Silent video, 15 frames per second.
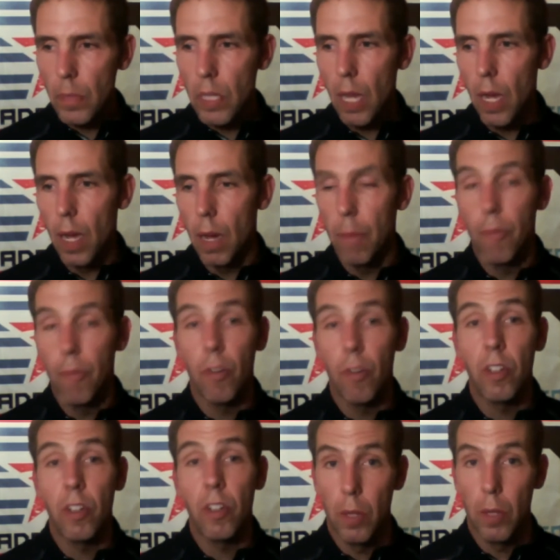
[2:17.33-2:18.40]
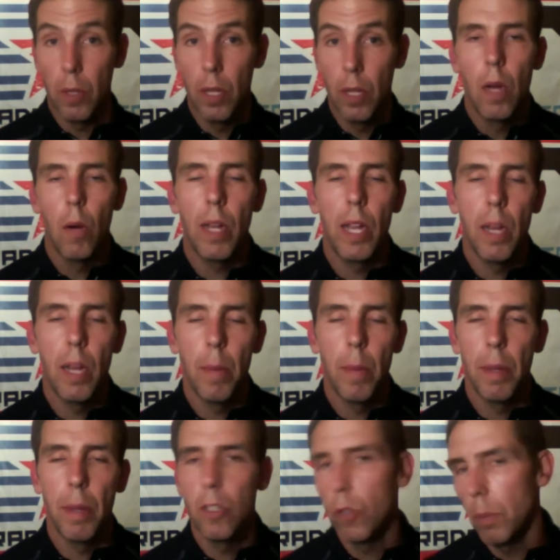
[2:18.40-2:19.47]
for example, okay, I'm on
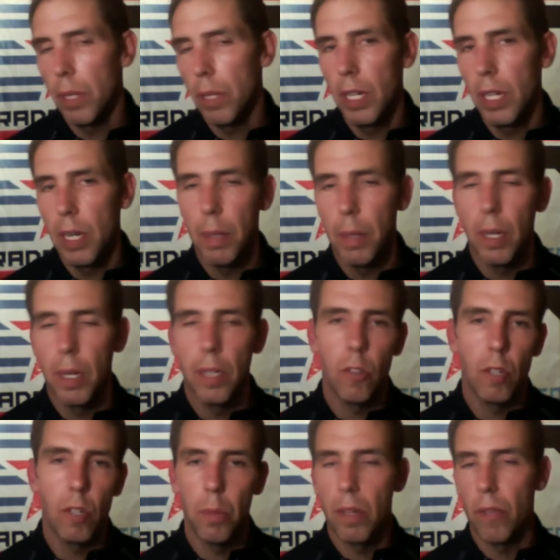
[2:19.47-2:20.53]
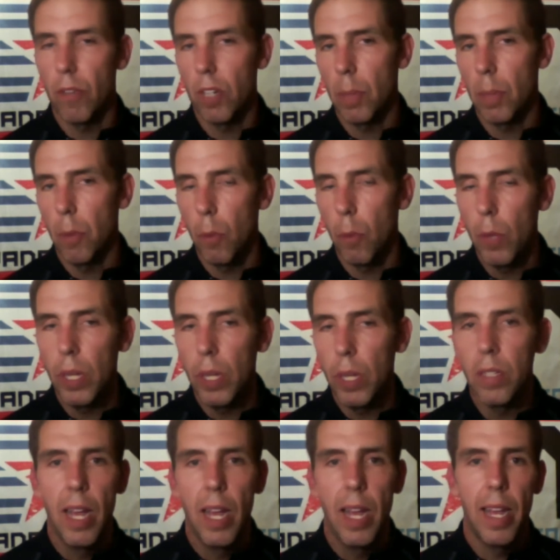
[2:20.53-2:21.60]
this training plan, I've been on this training plan for a couple
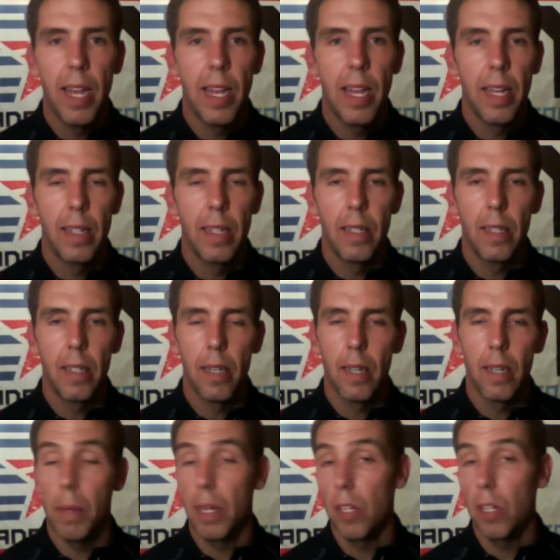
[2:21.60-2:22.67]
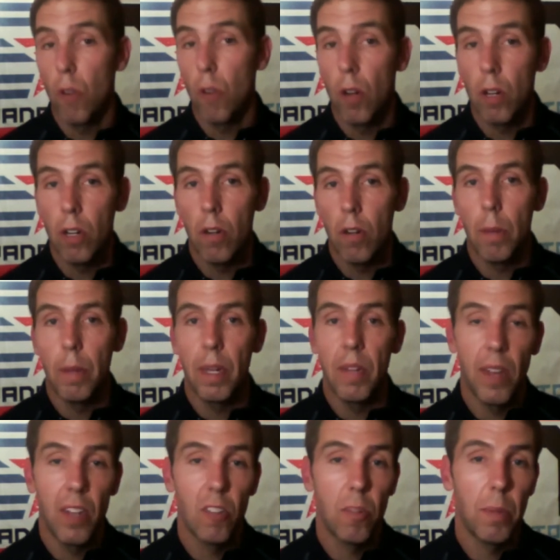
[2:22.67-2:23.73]
weeks, and I'm getting stronger, I'm getting
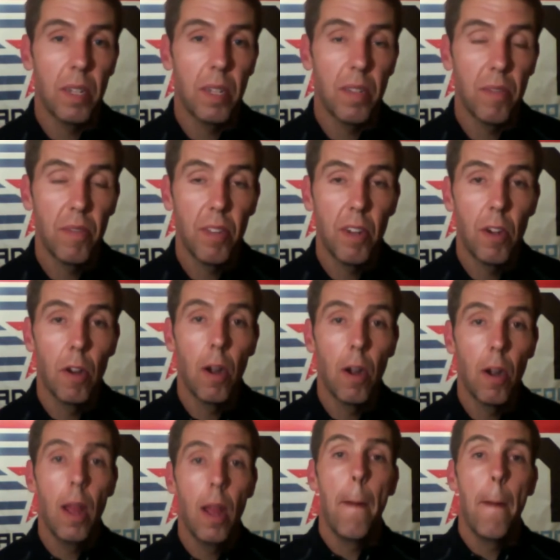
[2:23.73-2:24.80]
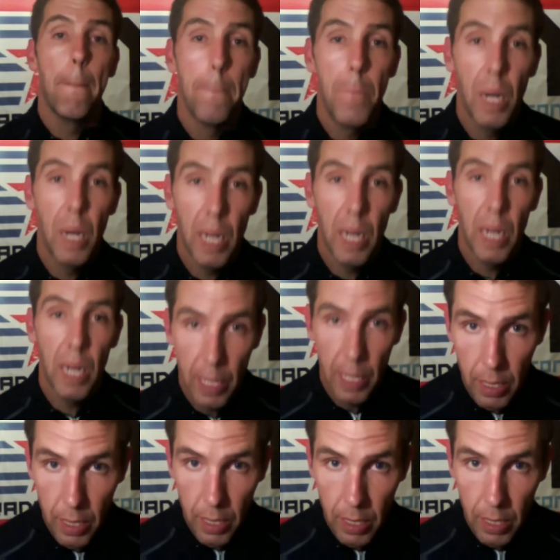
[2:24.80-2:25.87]
faster, I'm getting fitter,
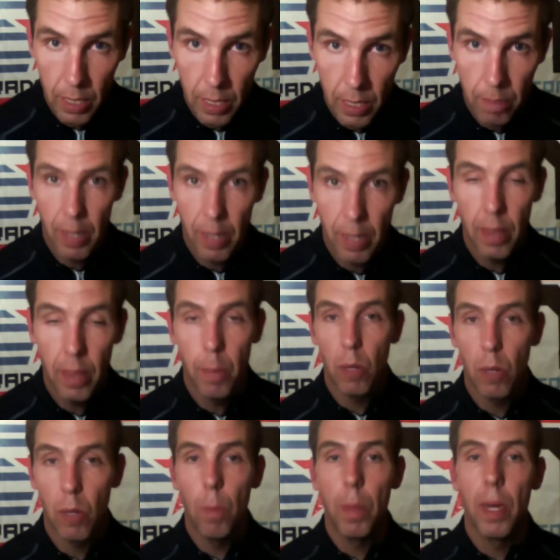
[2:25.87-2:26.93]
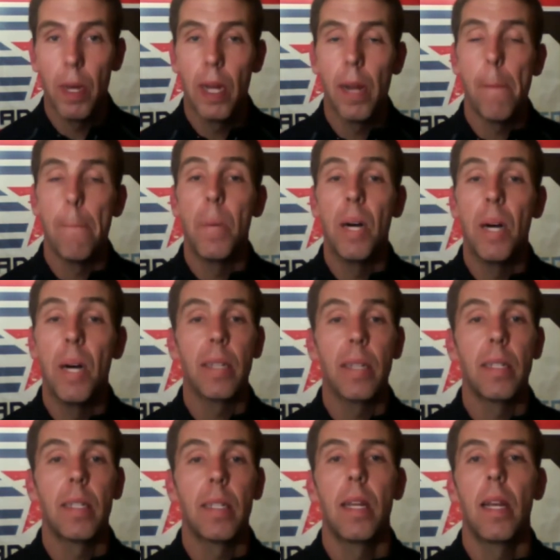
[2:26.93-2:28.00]
but, right, the big old but